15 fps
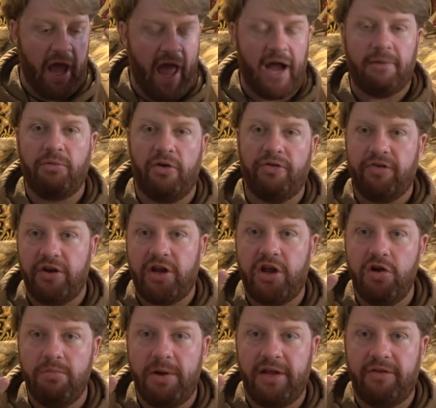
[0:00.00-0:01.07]
animals and
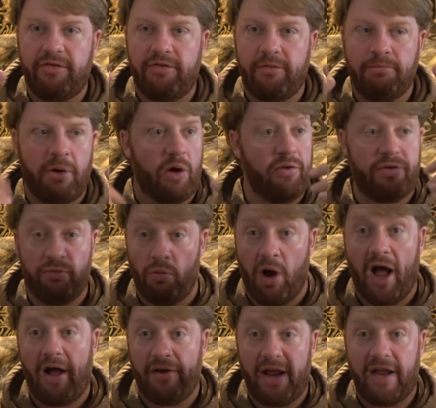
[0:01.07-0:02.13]
humans, both
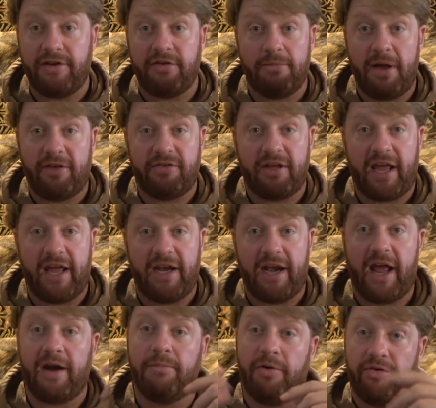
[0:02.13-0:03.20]
wild and domesticated
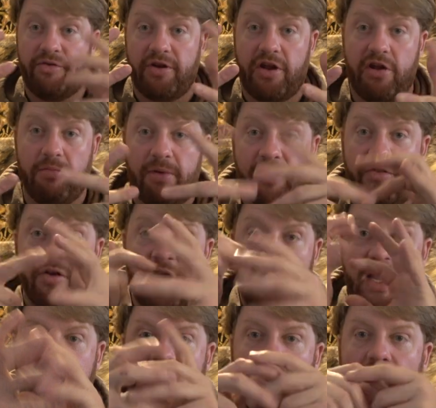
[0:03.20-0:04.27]
animals and humans,
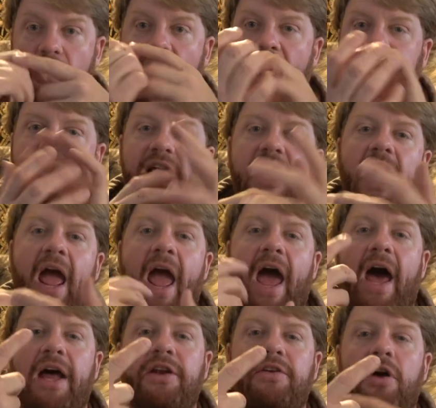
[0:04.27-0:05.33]
interacting
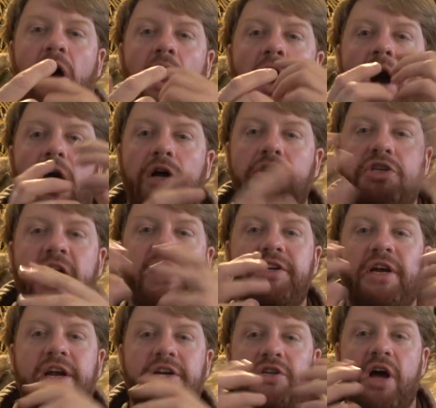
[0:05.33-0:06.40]
and uh,
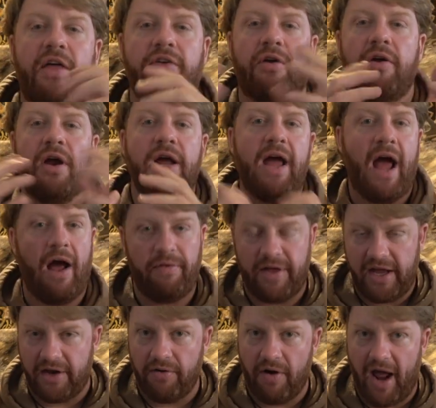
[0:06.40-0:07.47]
changing each other, how
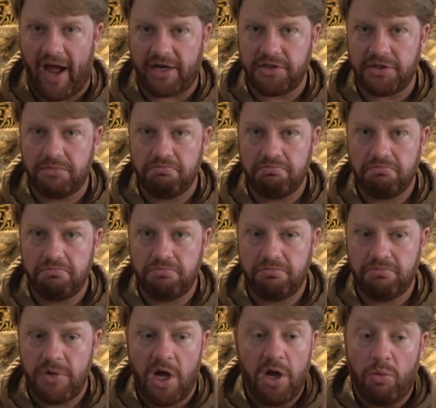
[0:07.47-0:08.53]
they interact,
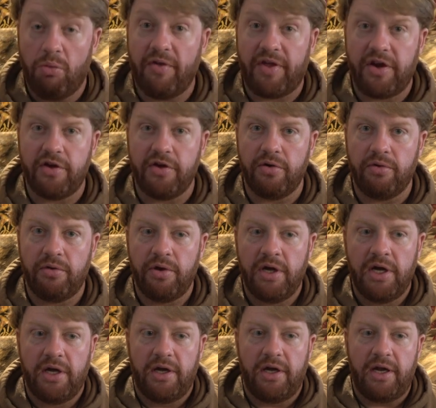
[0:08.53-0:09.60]
what they do.
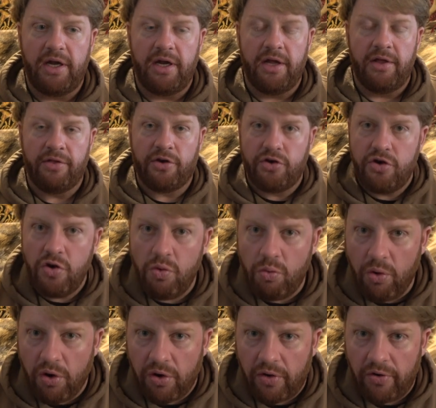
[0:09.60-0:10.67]
The New
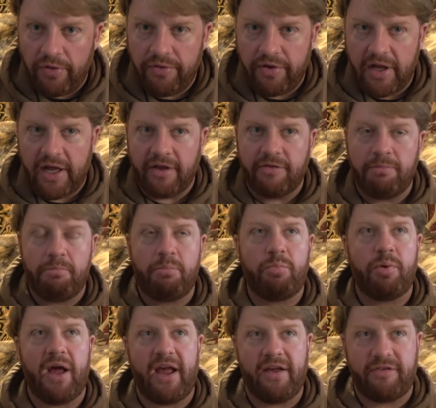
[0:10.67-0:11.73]
World is
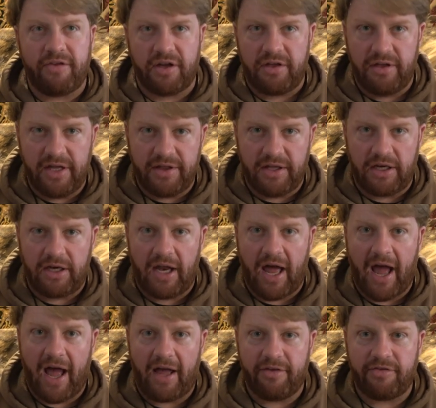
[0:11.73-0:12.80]
basically the
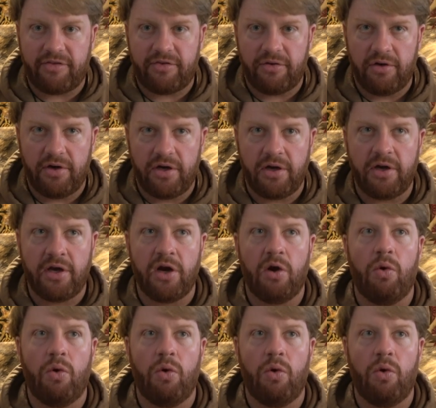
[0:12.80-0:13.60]
last, you